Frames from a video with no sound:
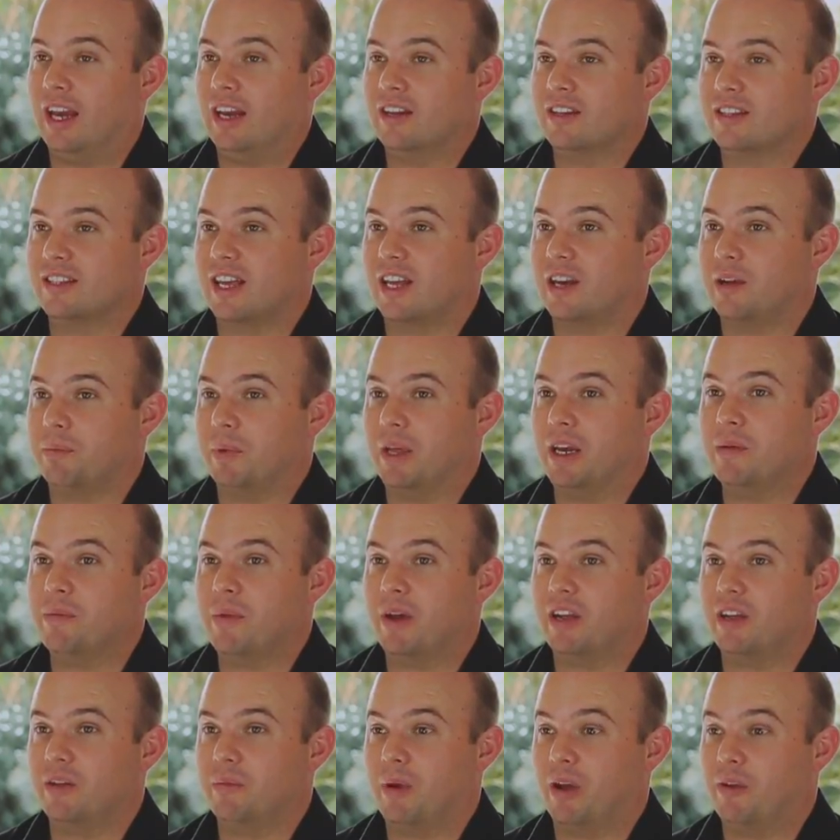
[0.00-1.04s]
didn't sign up
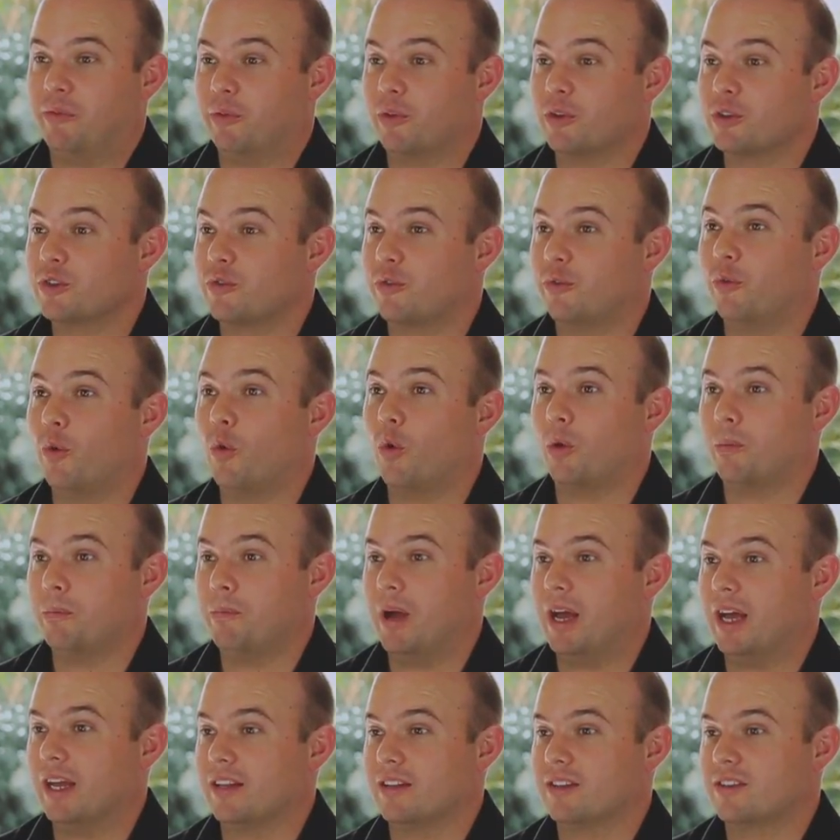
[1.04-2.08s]
anybody in my first 4
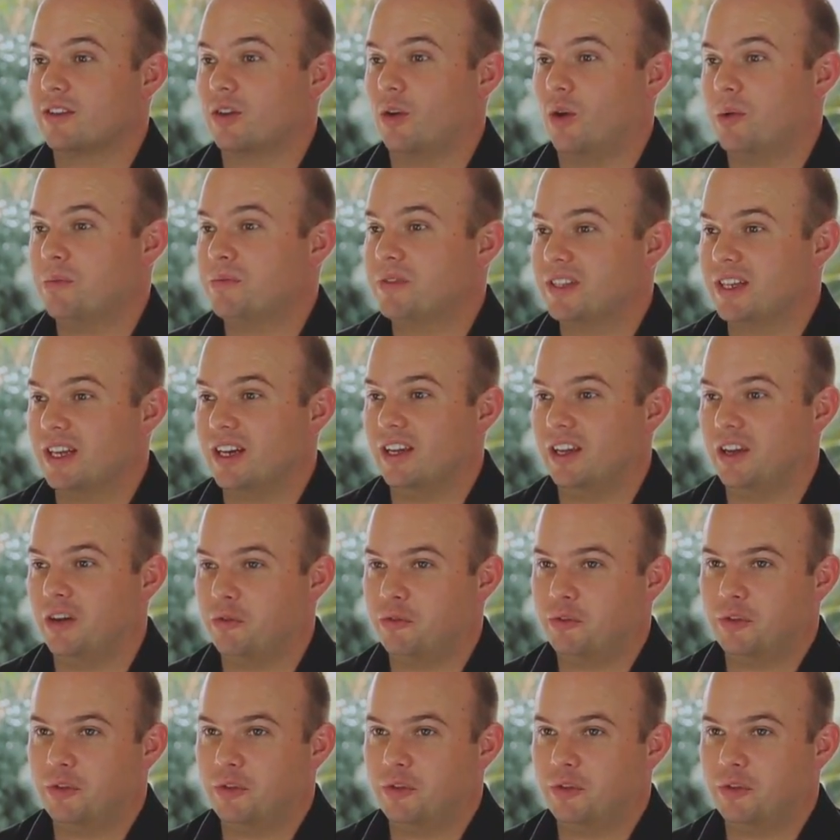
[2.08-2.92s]
months, so I'm sitting here